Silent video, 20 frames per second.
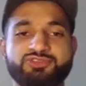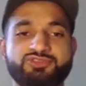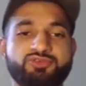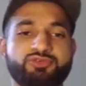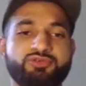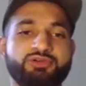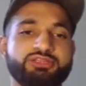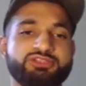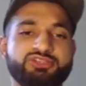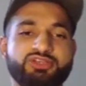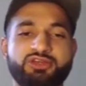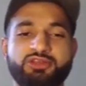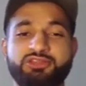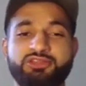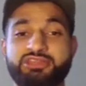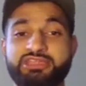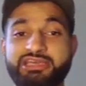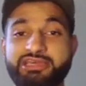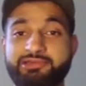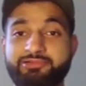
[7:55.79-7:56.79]
So it's going
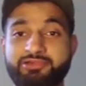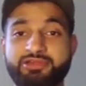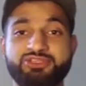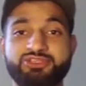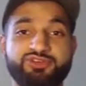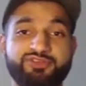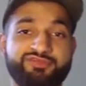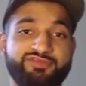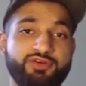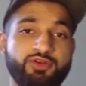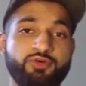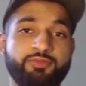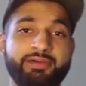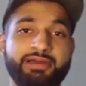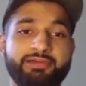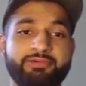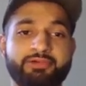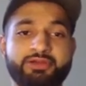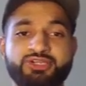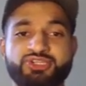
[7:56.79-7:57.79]
to decrease your follow
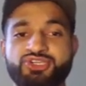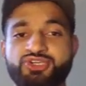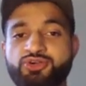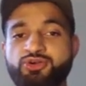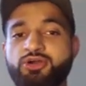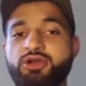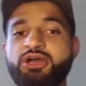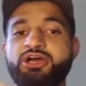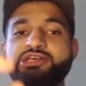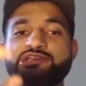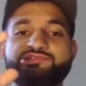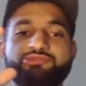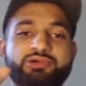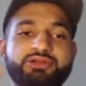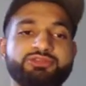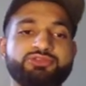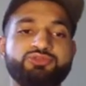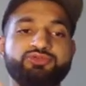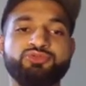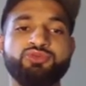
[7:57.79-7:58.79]
back ratio. So I
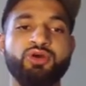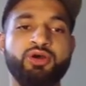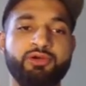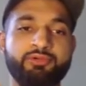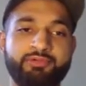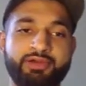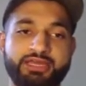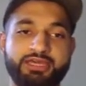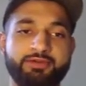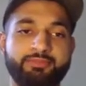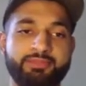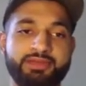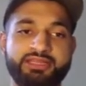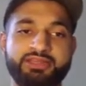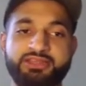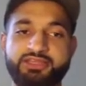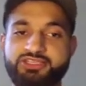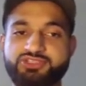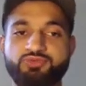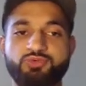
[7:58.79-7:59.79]
do not
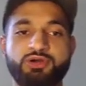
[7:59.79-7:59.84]
recommend this